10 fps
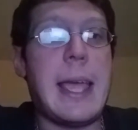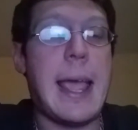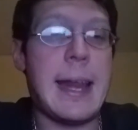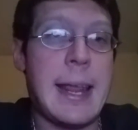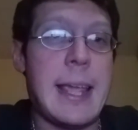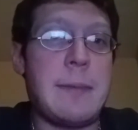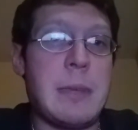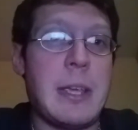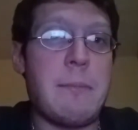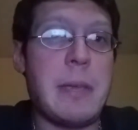and
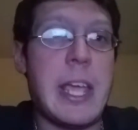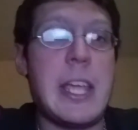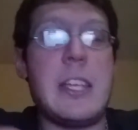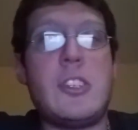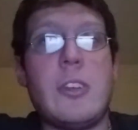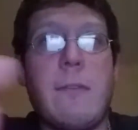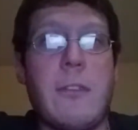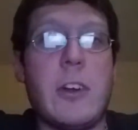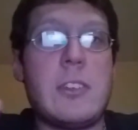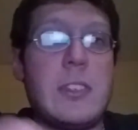Hangman Page
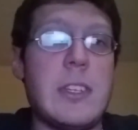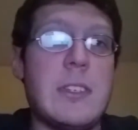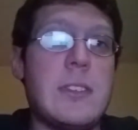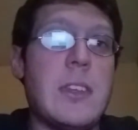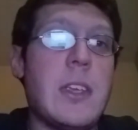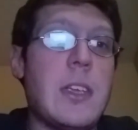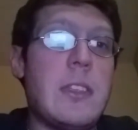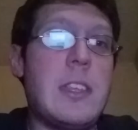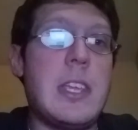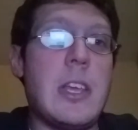versus
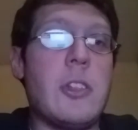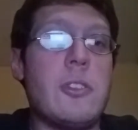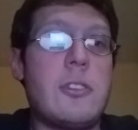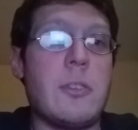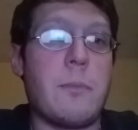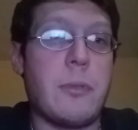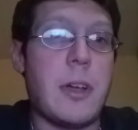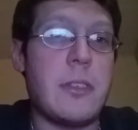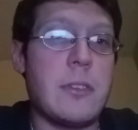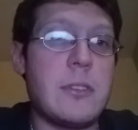the Lucha
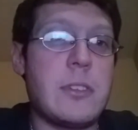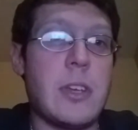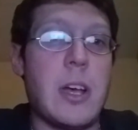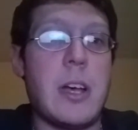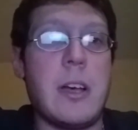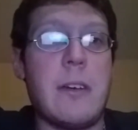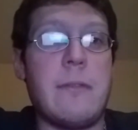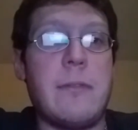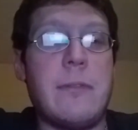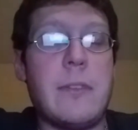Brothers
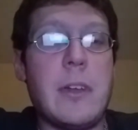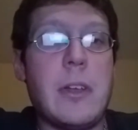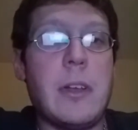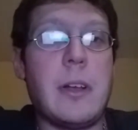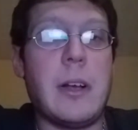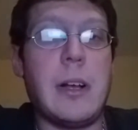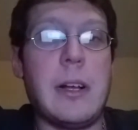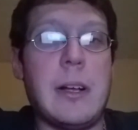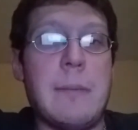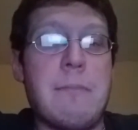of
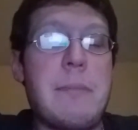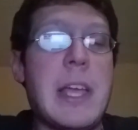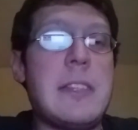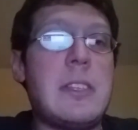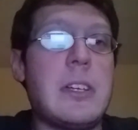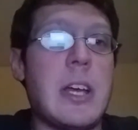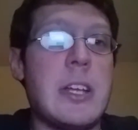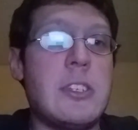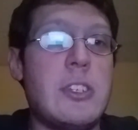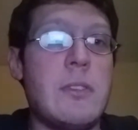
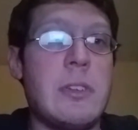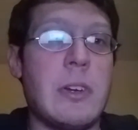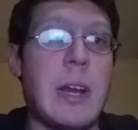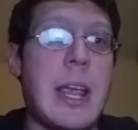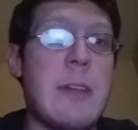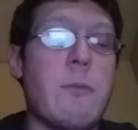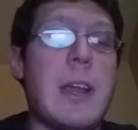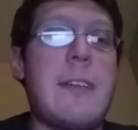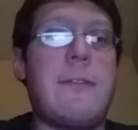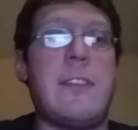Pentagon Jr. and
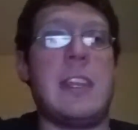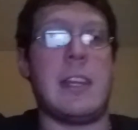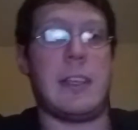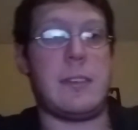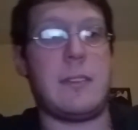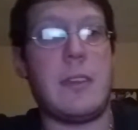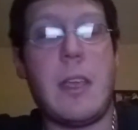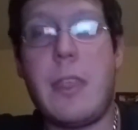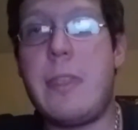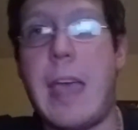Rey Fenix.
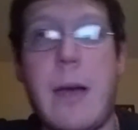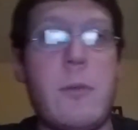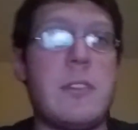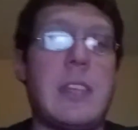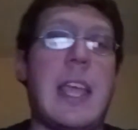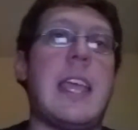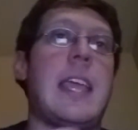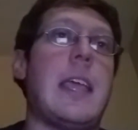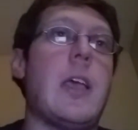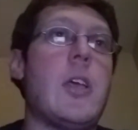That was
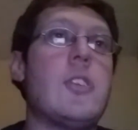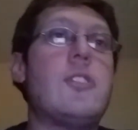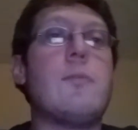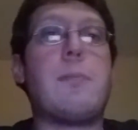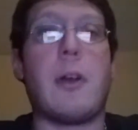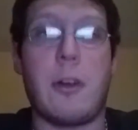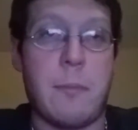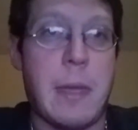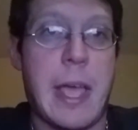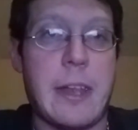a
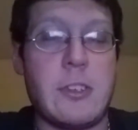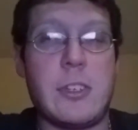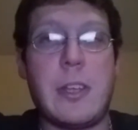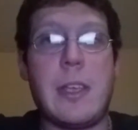superb match.